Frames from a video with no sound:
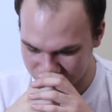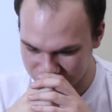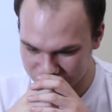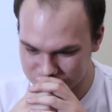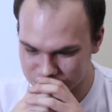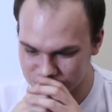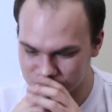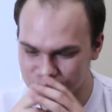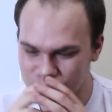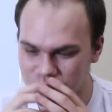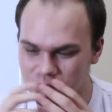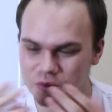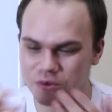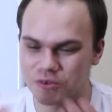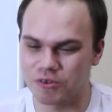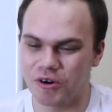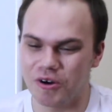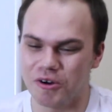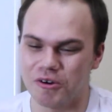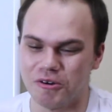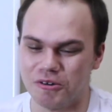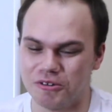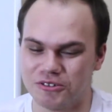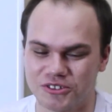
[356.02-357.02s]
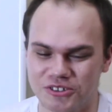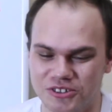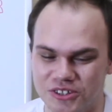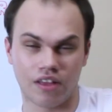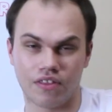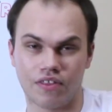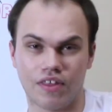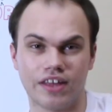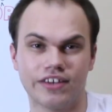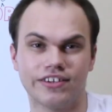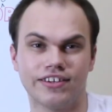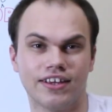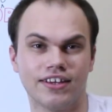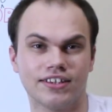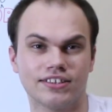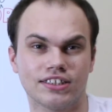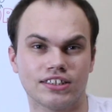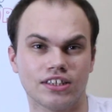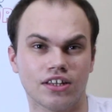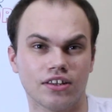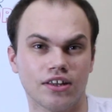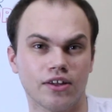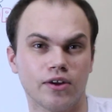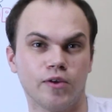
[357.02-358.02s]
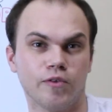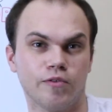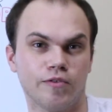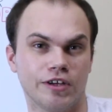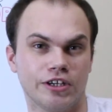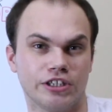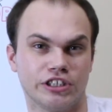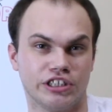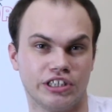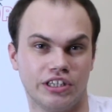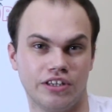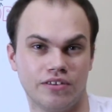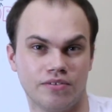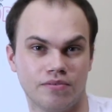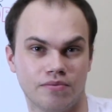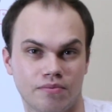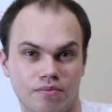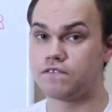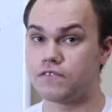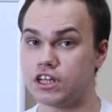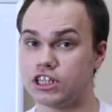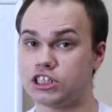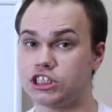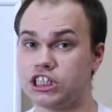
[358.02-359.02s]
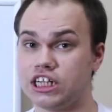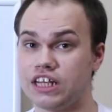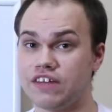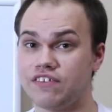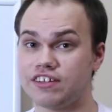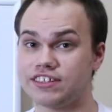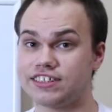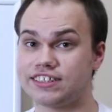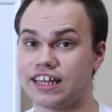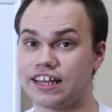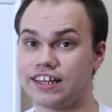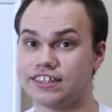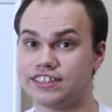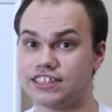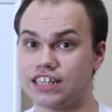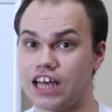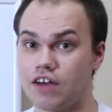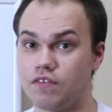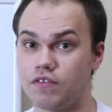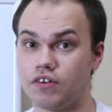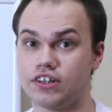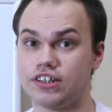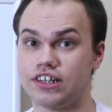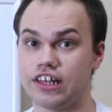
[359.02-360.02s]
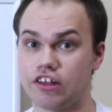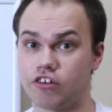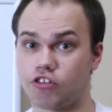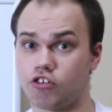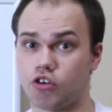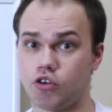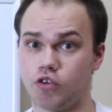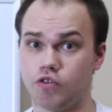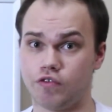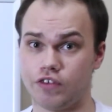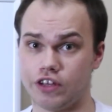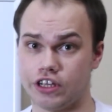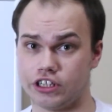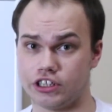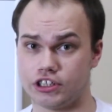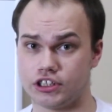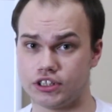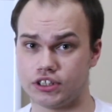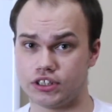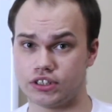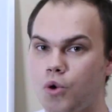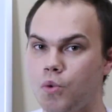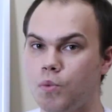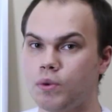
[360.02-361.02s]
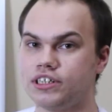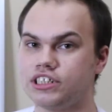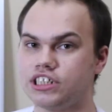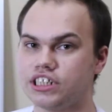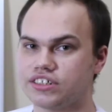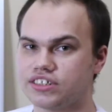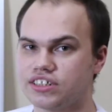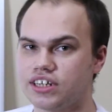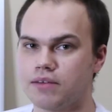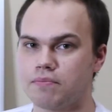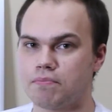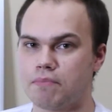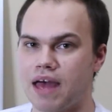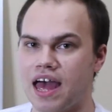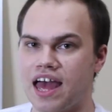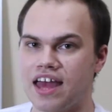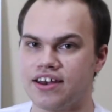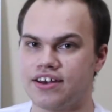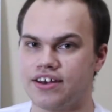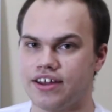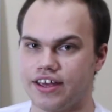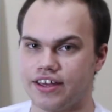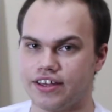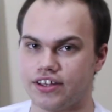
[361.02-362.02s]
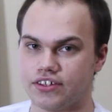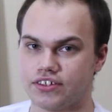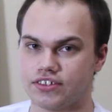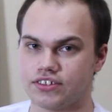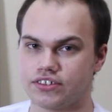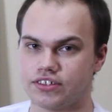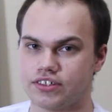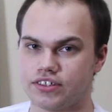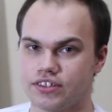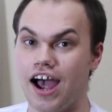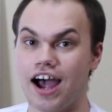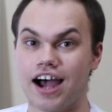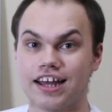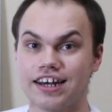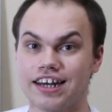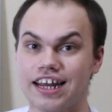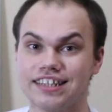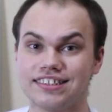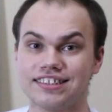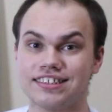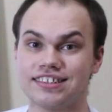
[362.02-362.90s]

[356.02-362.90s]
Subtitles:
That's so gross. They taste a little fishy. Fishy in the sense of a literal fish, which isn't a bad taste. Unless